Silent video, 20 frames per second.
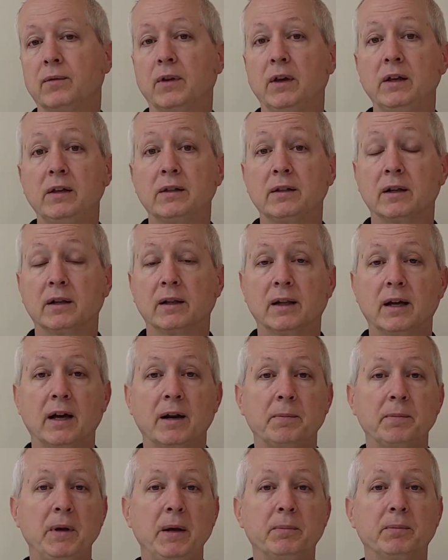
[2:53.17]
things that a
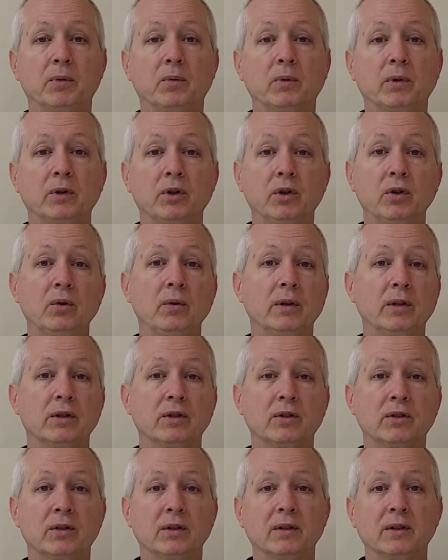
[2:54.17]
lot of people will do
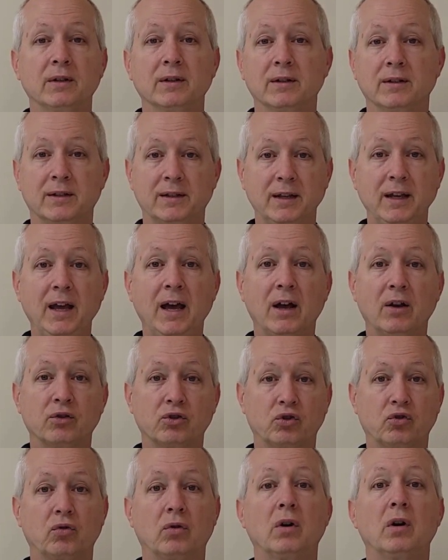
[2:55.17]
is see how
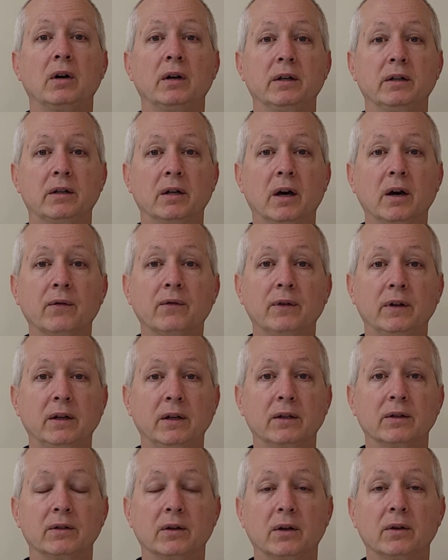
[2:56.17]
strong and tough
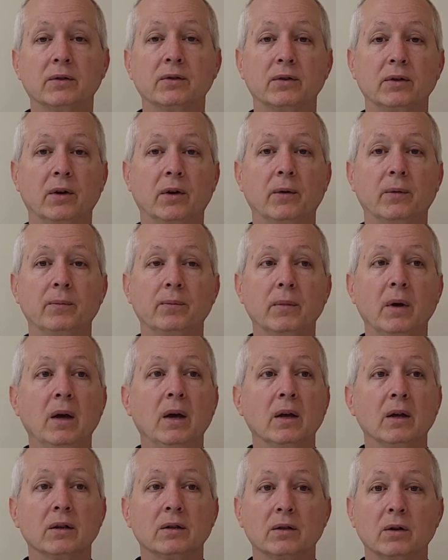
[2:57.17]
it is also.
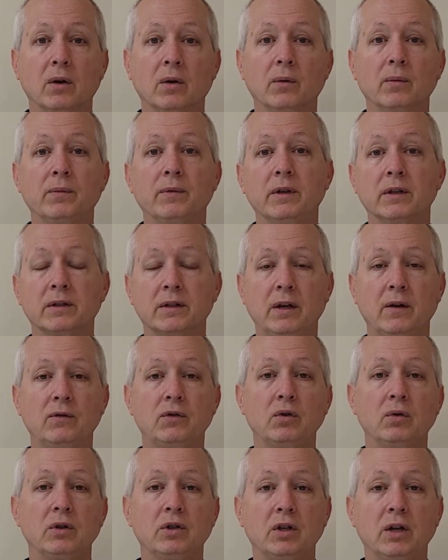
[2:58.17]
So this
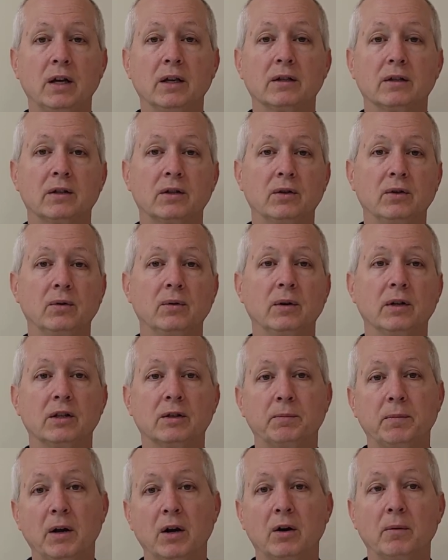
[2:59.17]
gives you a chance to
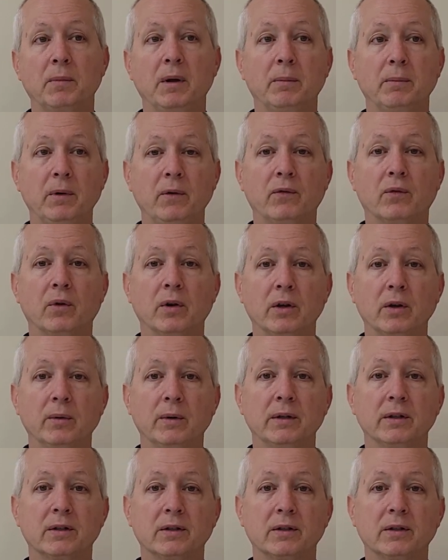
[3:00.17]
experiment before you